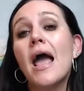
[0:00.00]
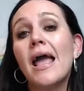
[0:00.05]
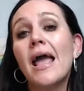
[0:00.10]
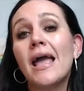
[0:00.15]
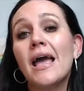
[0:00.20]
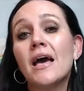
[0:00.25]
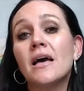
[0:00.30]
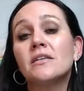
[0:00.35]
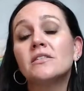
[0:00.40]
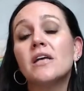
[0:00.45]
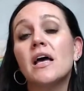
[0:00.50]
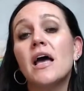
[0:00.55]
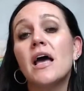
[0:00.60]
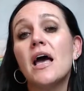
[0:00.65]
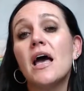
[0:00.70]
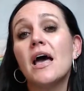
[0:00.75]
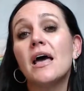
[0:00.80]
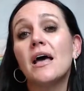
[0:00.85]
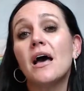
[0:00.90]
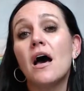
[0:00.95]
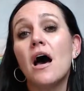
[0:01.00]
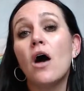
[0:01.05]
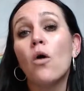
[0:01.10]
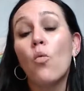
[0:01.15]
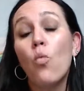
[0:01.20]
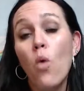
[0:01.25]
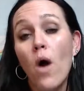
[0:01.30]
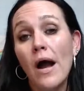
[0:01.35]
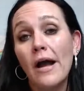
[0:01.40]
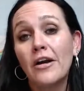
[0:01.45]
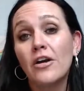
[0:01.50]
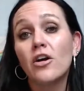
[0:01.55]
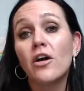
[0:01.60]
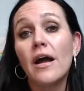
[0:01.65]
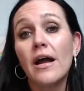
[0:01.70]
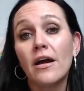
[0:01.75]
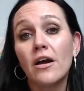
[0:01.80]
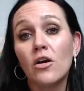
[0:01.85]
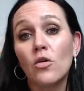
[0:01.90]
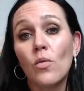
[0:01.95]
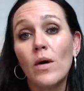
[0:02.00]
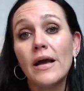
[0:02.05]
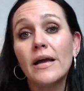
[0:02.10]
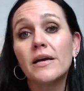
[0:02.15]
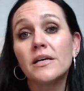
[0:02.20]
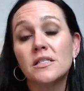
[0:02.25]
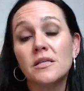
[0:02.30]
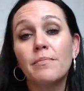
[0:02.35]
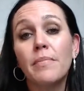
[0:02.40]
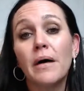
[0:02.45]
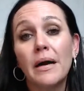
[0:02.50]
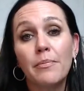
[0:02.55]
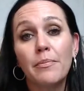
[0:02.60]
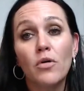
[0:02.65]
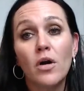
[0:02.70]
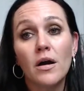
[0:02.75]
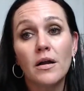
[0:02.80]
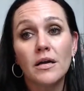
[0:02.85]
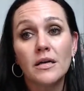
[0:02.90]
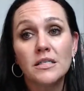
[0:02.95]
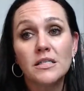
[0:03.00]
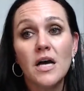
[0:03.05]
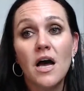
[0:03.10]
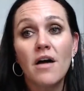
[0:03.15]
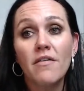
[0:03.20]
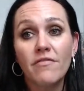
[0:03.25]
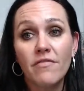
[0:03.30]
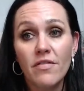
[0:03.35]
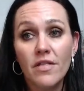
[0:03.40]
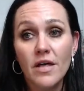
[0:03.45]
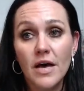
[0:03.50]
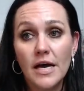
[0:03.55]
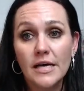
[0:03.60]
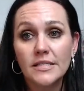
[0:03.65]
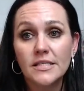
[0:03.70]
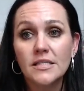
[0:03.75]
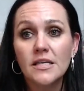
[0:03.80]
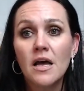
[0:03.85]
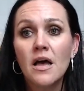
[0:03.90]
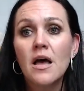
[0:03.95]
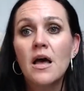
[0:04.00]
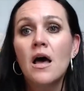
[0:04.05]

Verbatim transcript: and a wider airway is a byproduct of this.